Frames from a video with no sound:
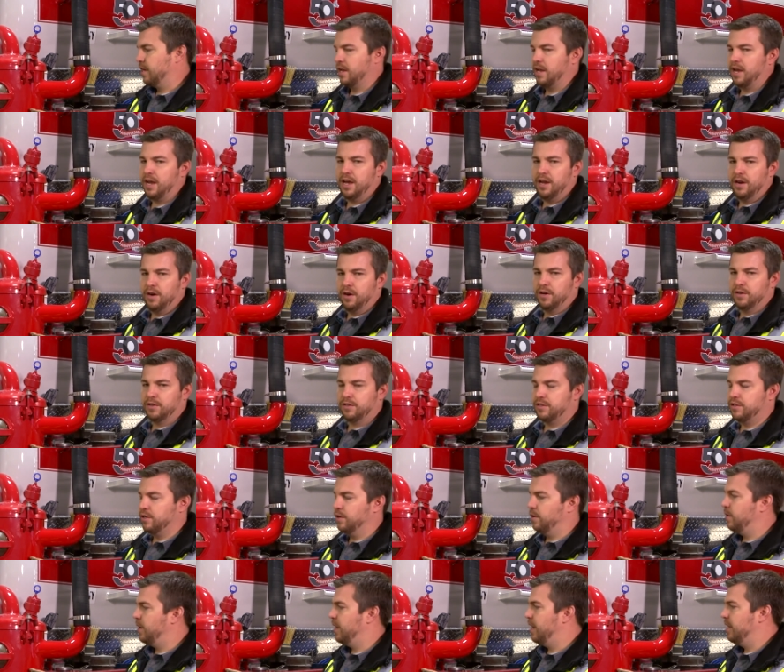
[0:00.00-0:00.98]
It
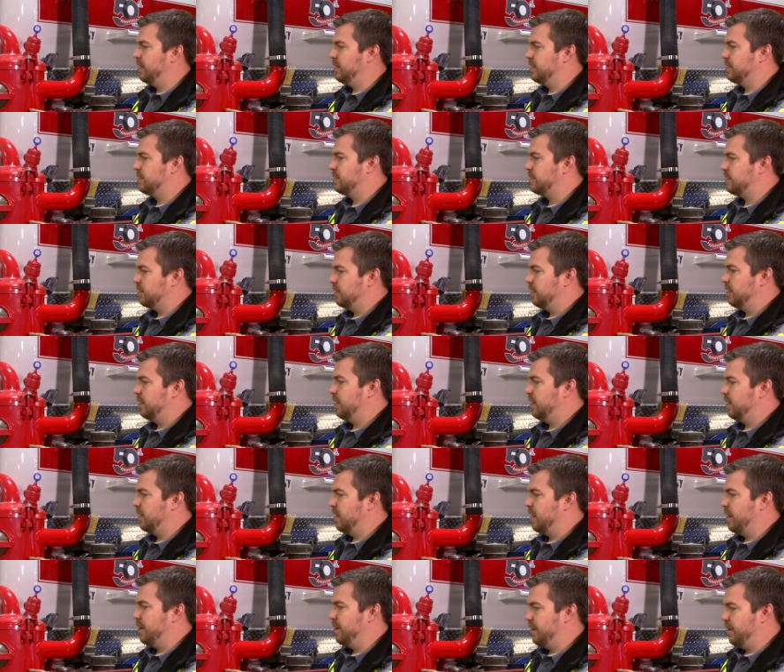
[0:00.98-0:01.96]
also has
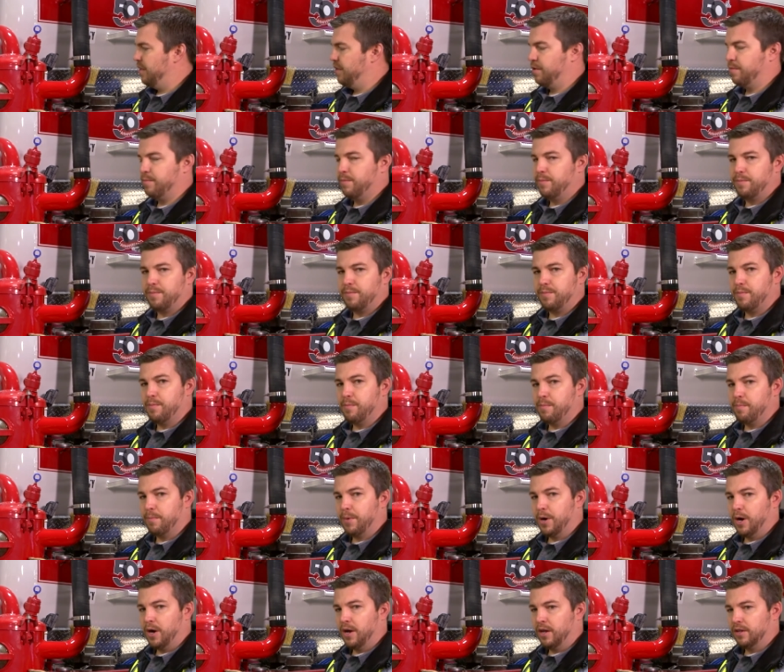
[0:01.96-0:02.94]
another
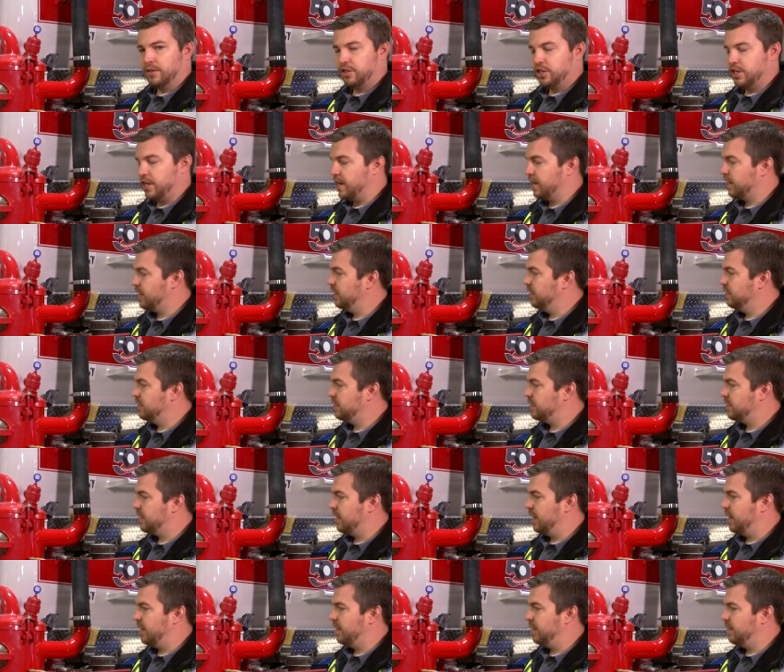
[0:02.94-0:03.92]
ball check
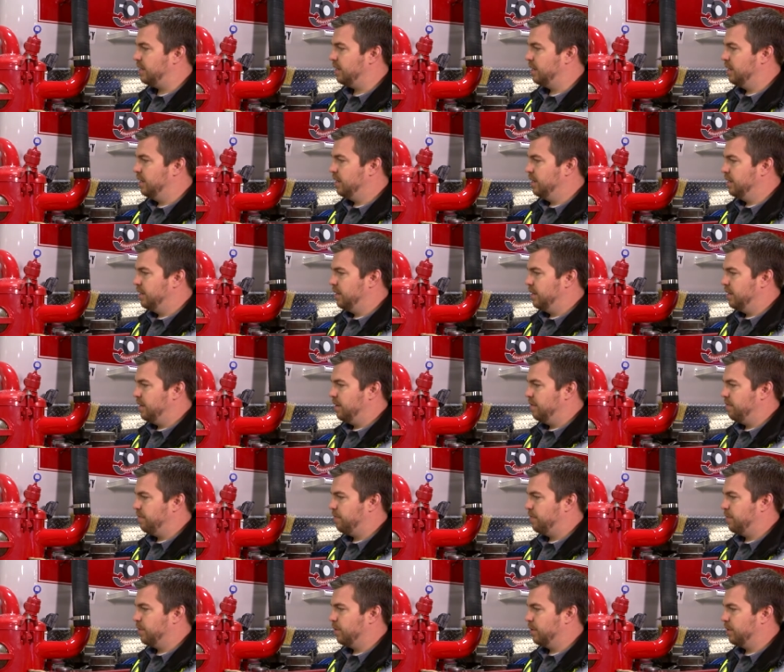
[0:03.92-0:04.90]
inside
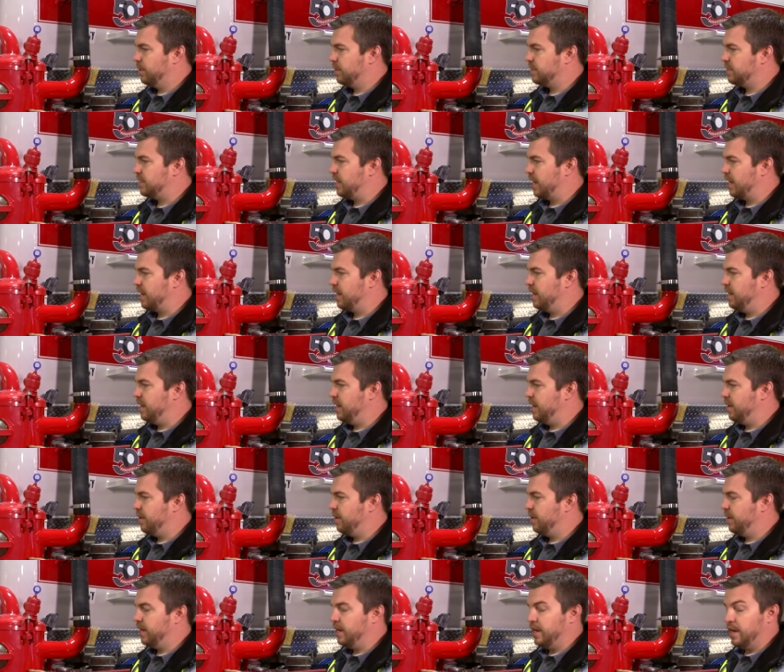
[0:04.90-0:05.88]
for a
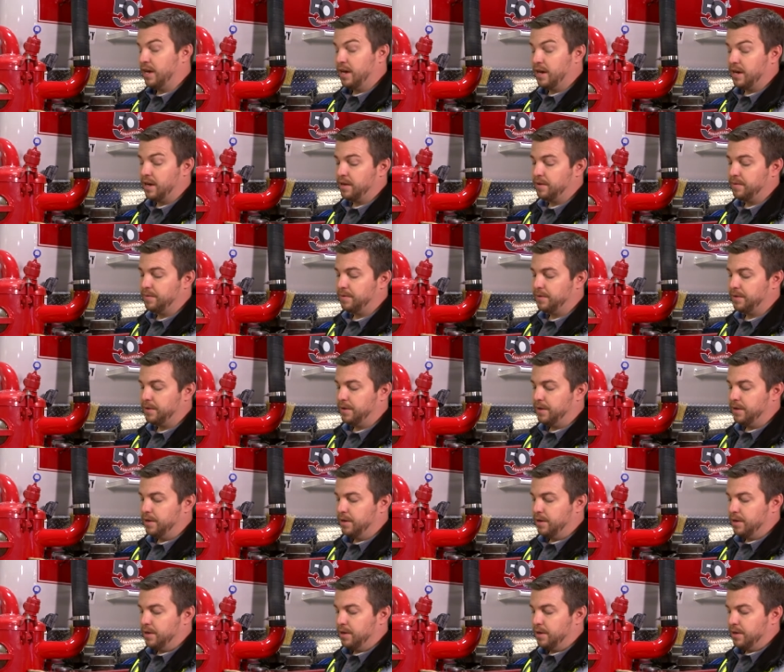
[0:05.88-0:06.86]
secondary
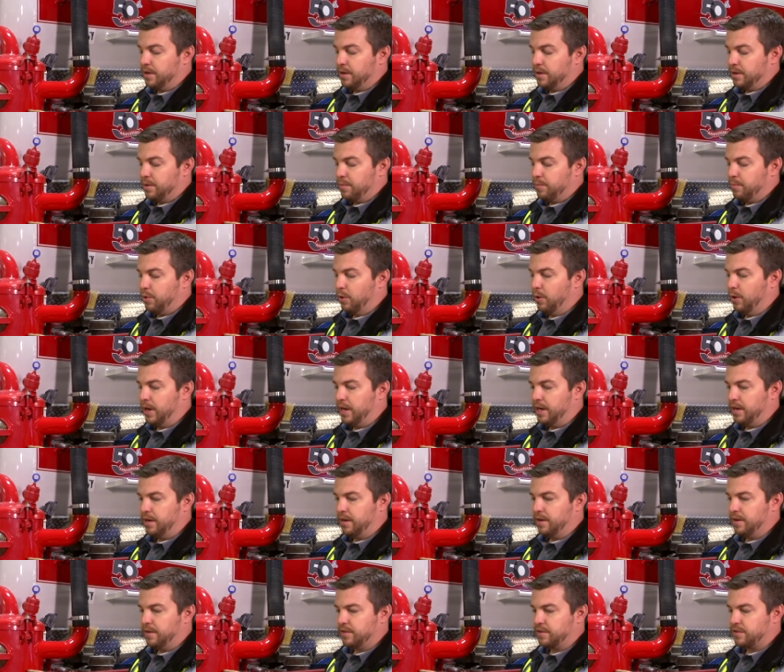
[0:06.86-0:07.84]
point
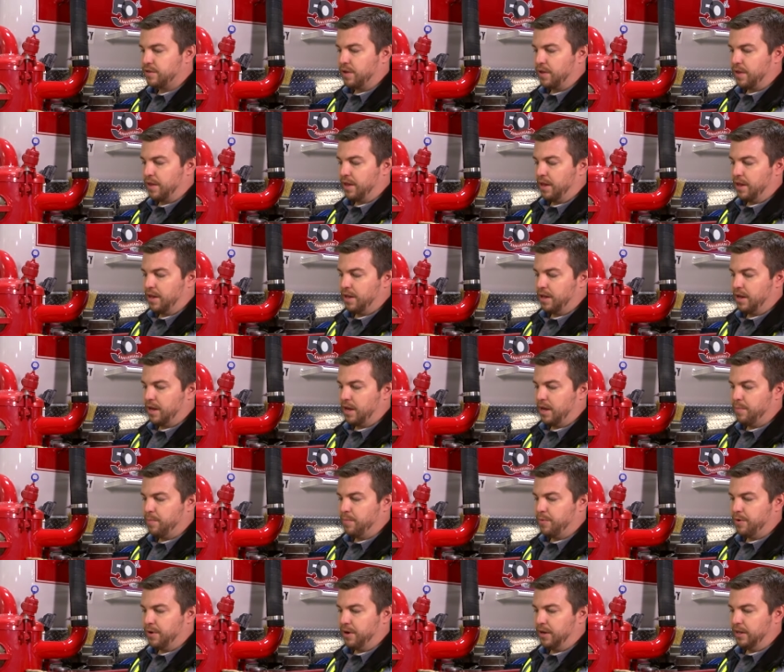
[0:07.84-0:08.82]

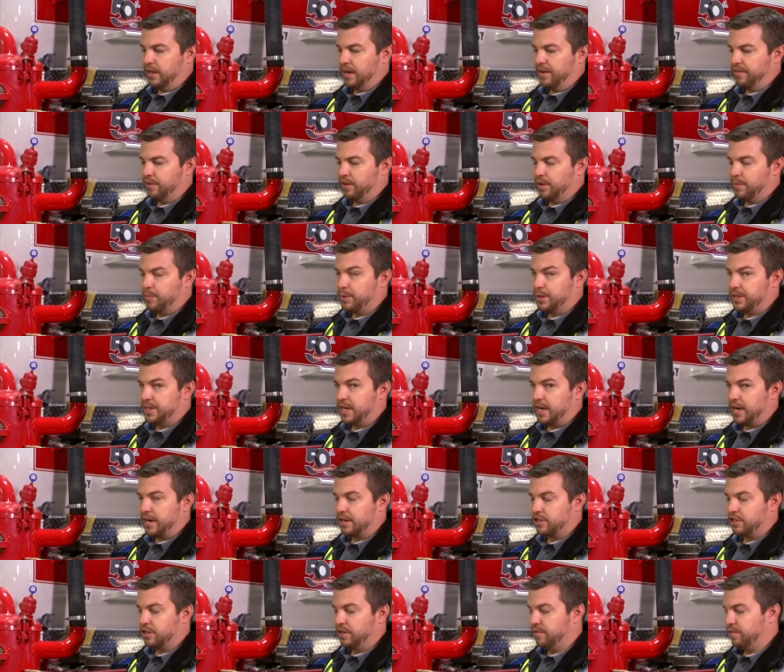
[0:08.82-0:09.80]
and level of
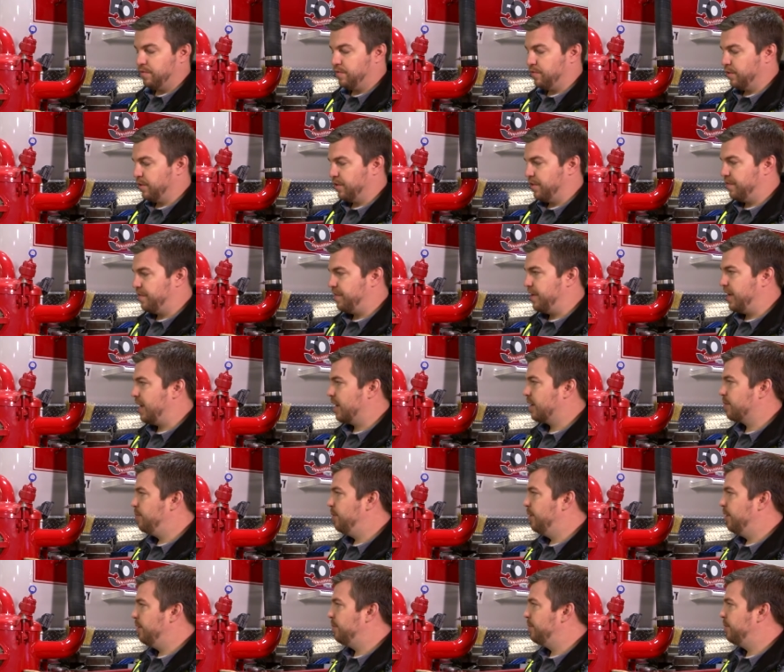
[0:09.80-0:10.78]
protection for the vac
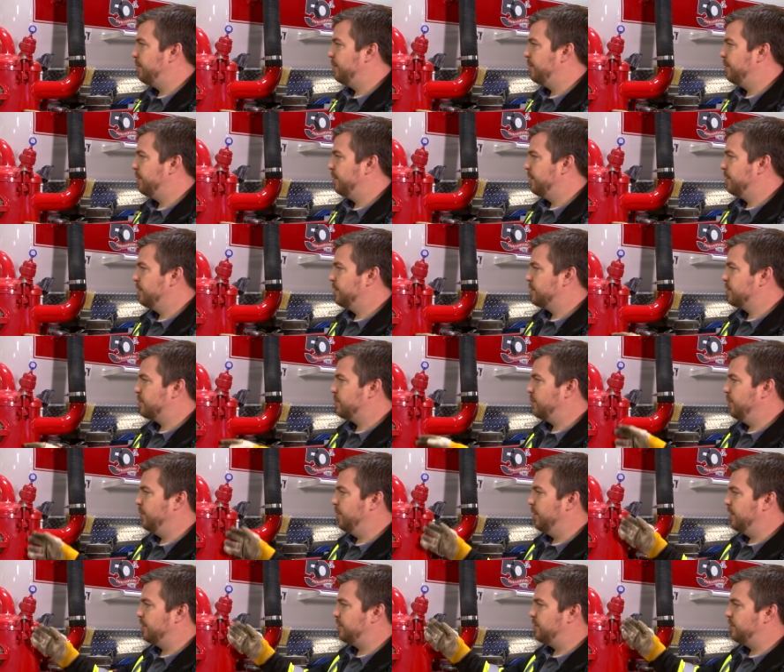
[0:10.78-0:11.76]
pump. So we
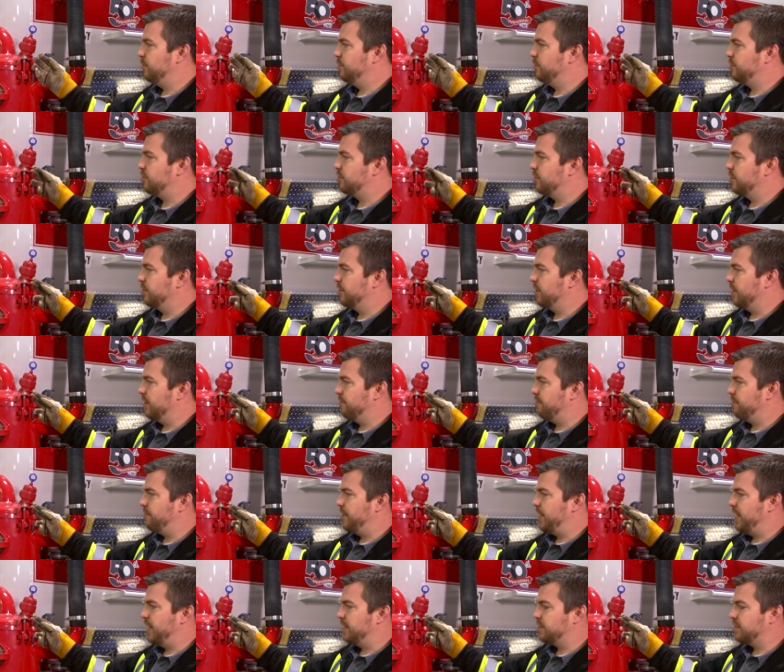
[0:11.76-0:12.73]
want to ensure that
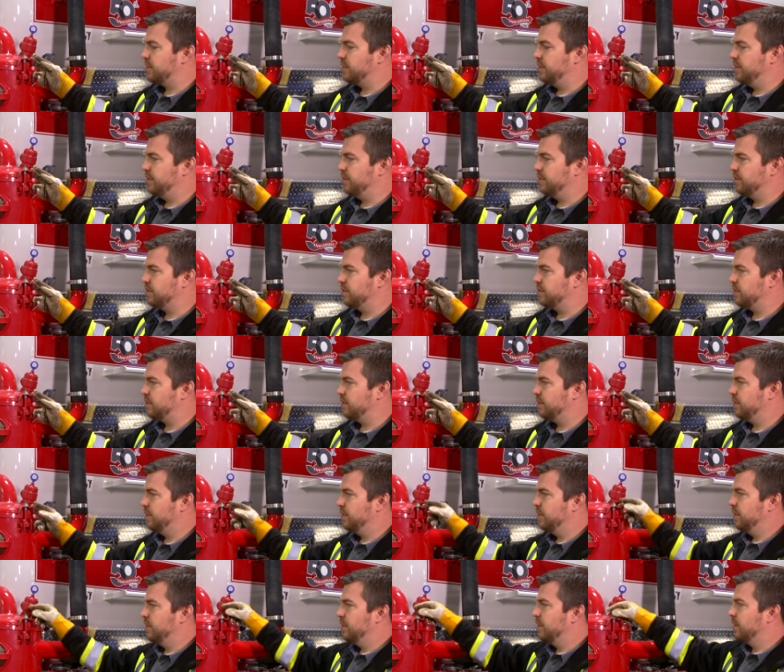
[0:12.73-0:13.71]
fasteners
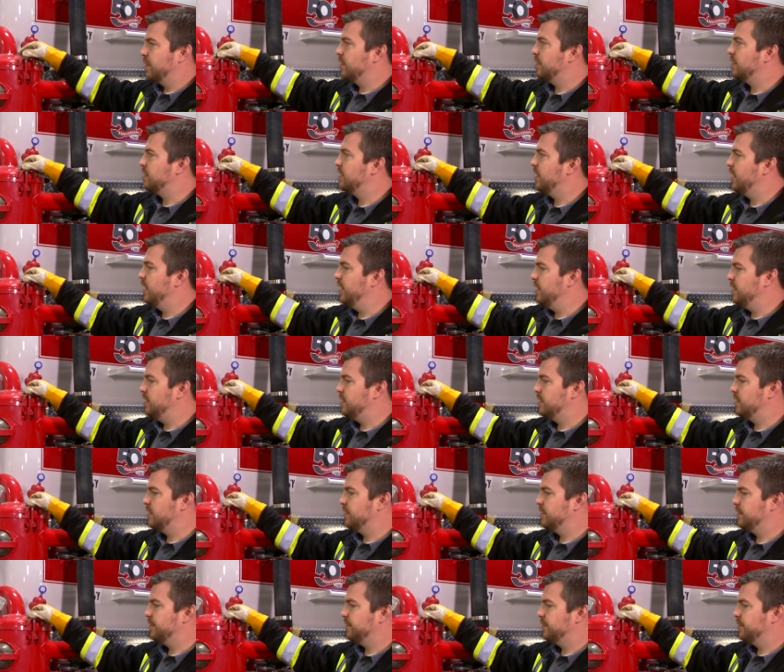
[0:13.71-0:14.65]
are tight,